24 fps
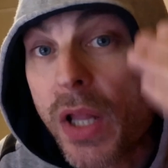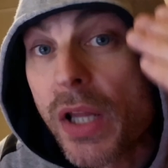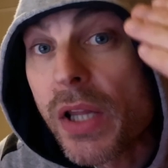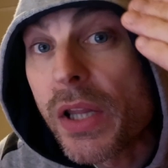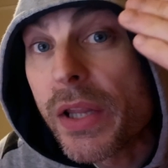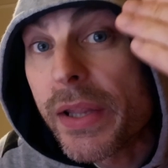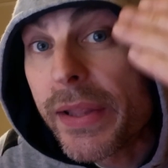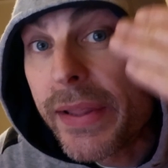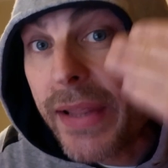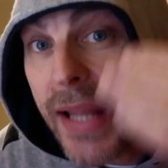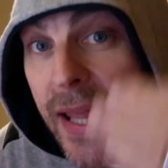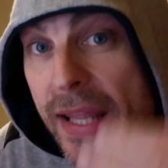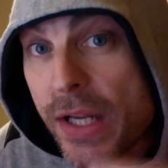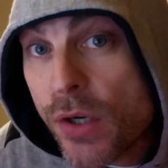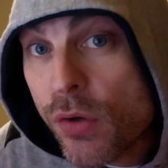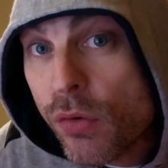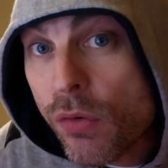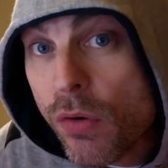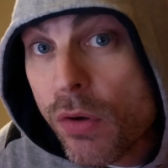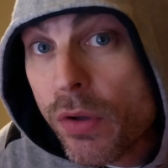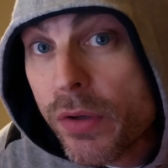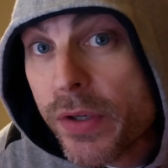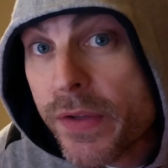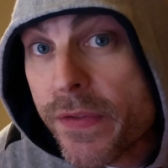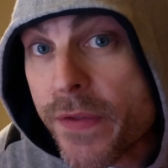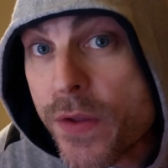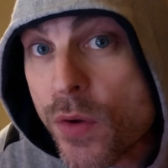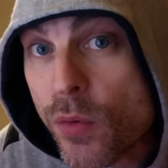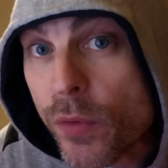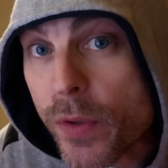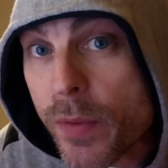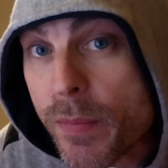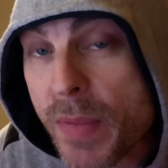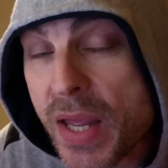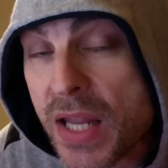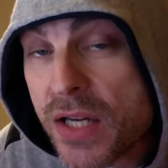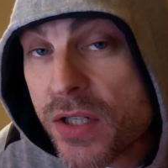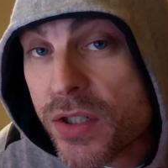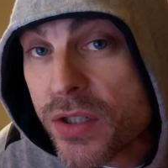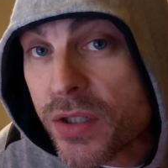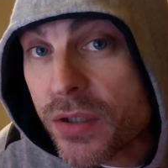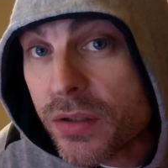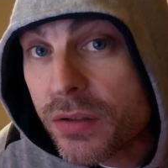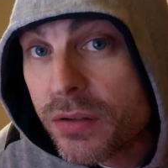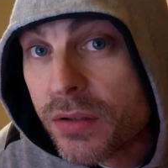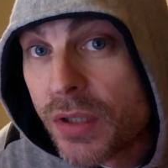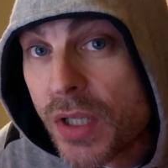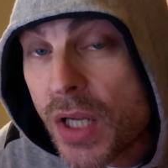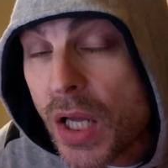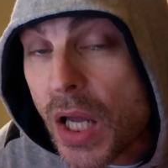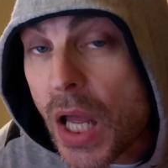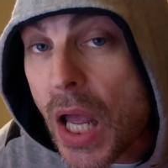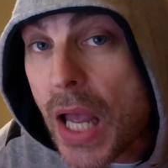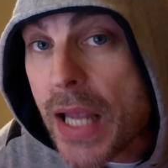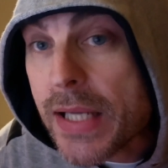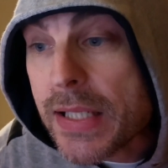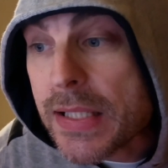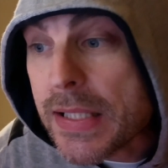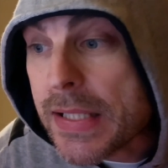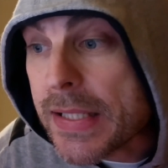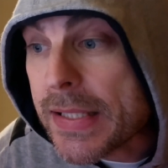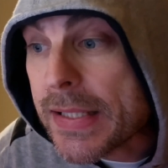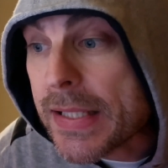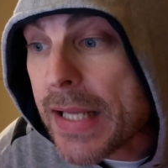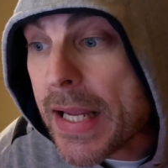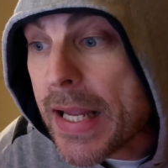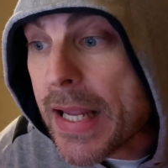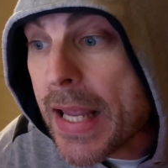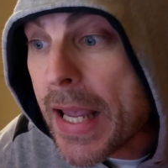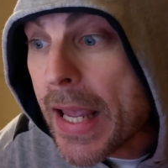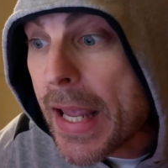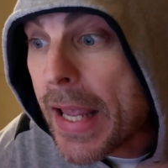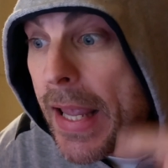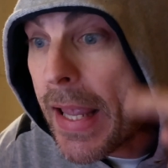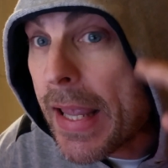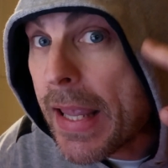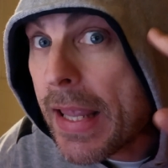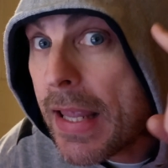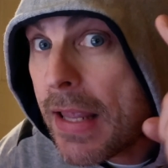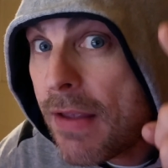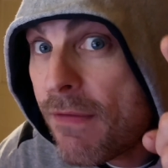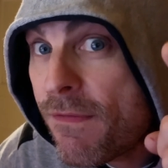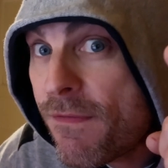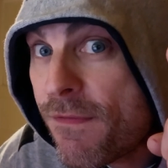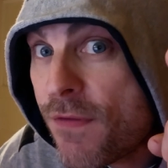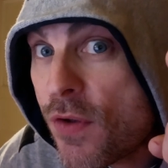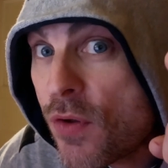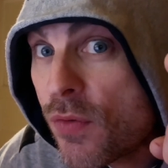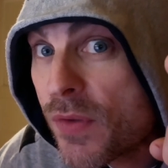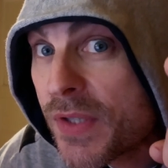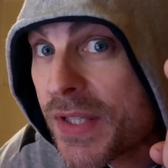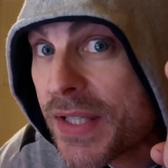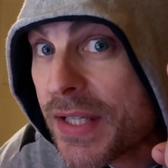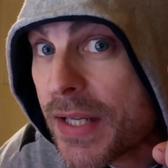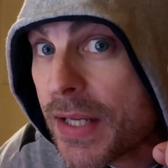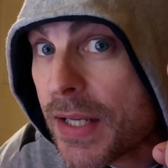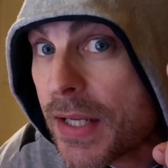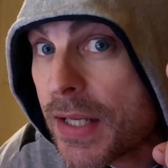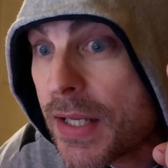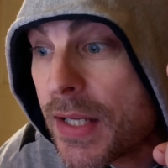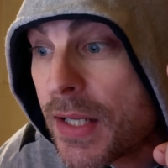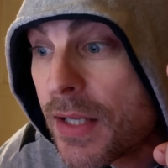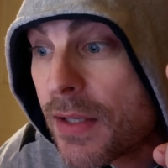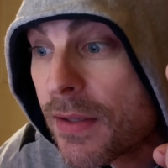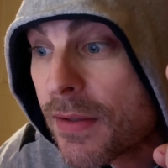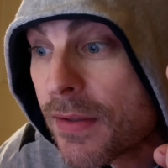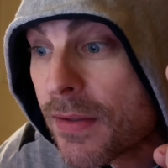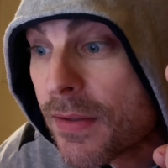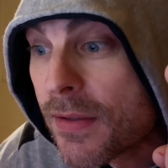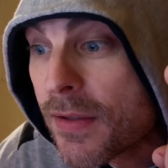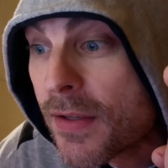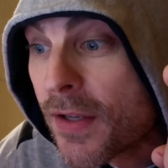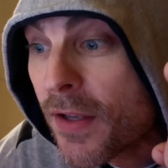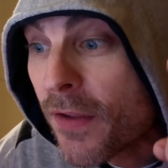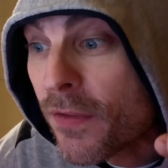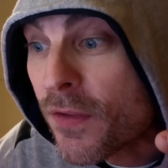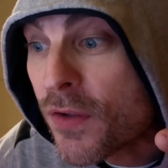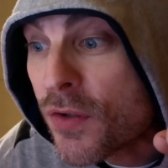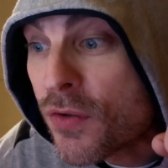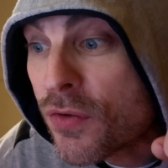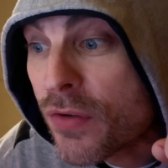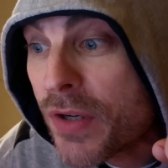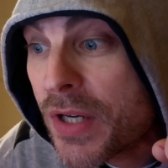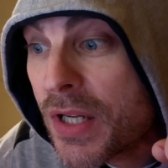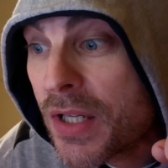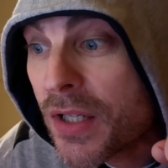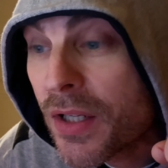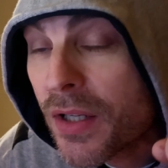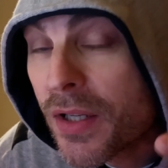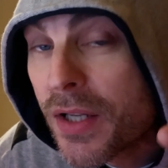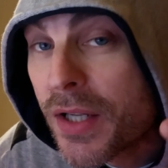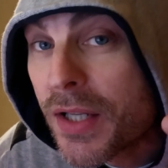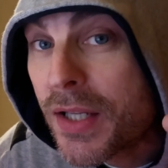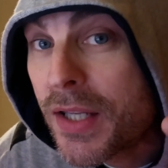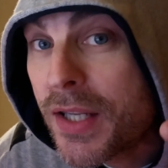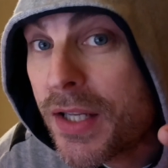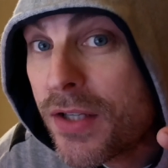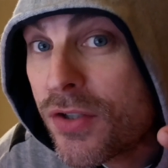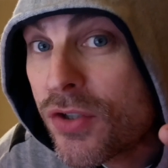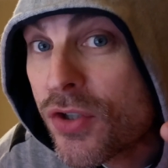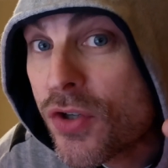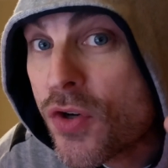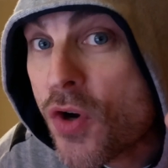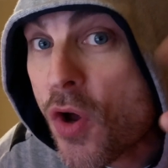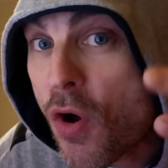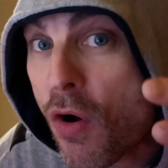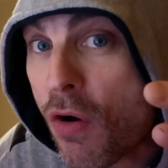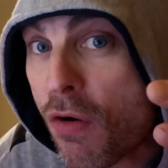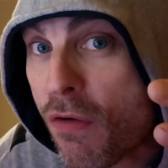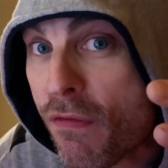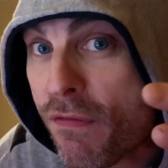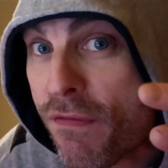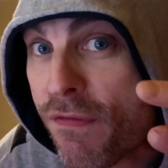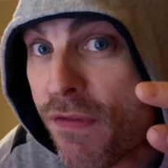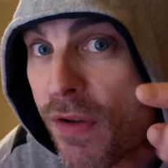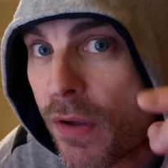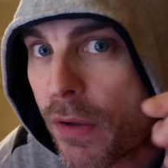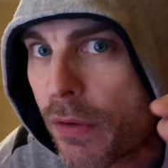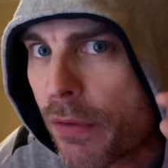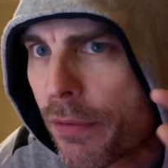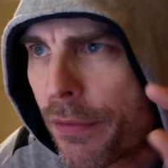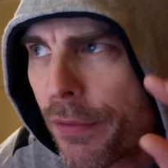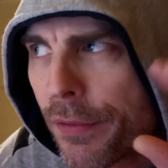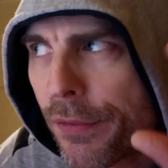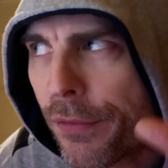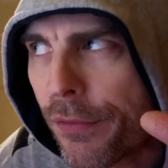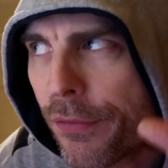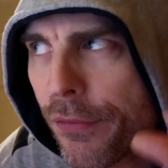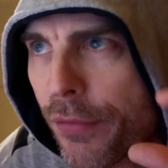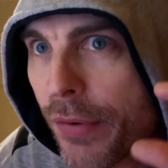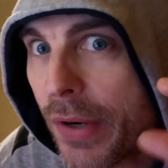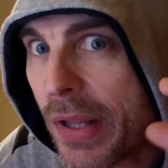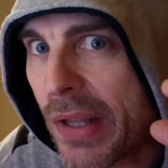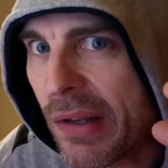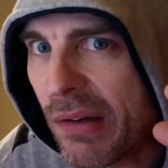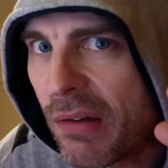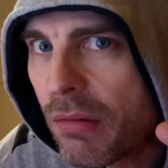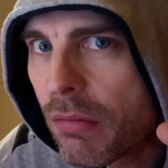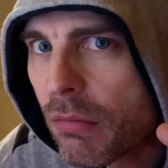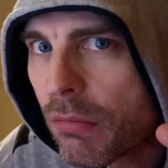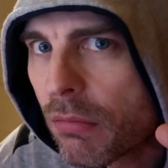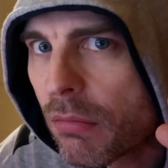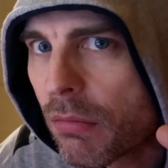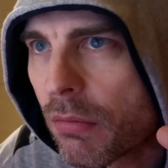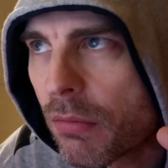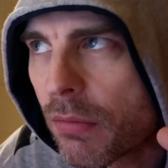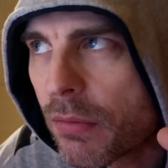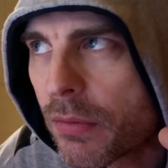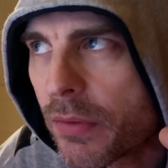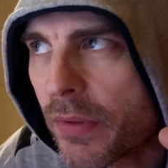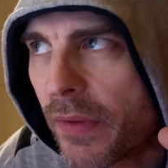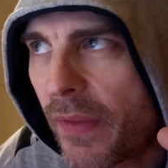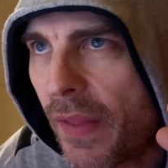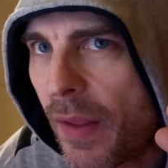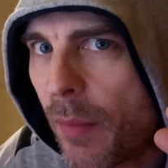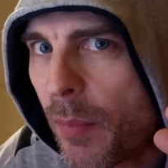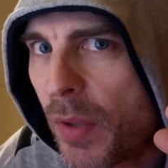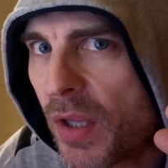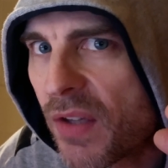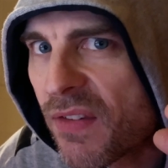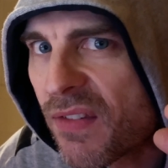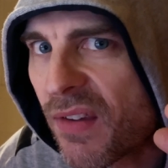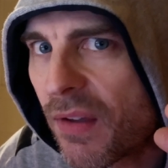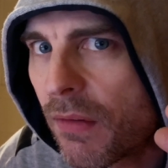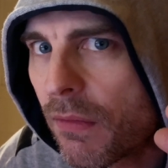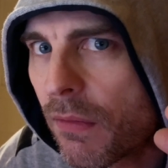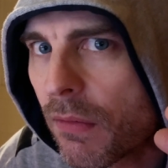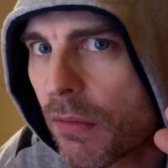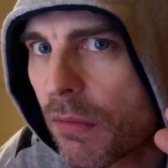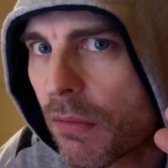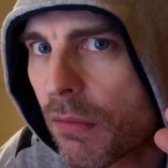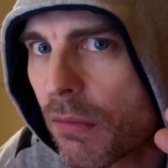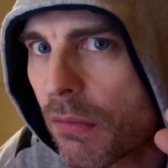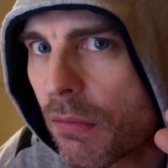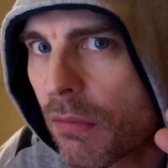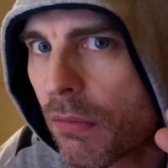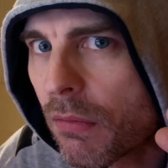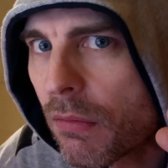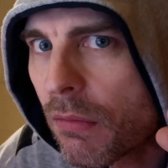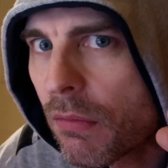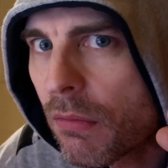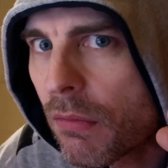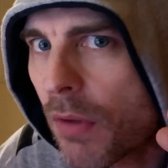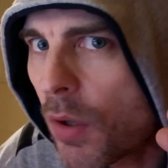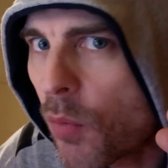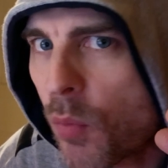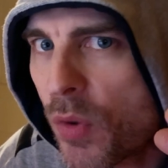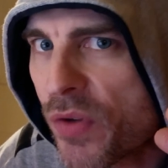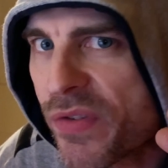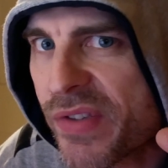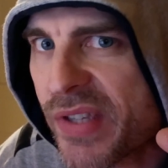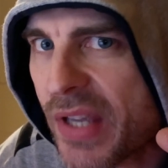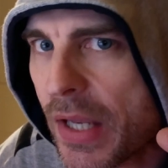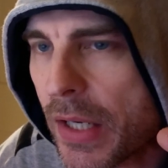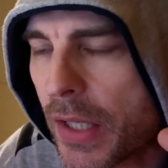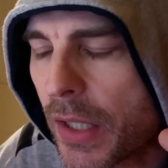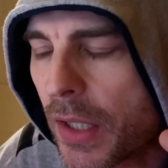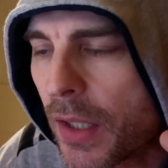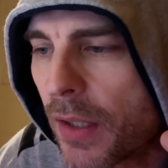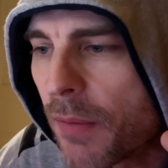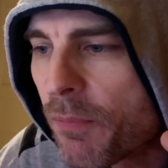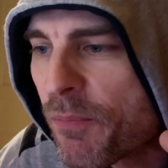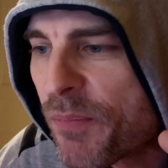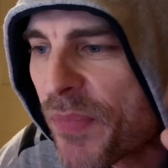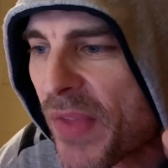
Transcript: later on in the automation, I can say, if you see the trigger kitchen off triggered, does that make sense? I won't say it again.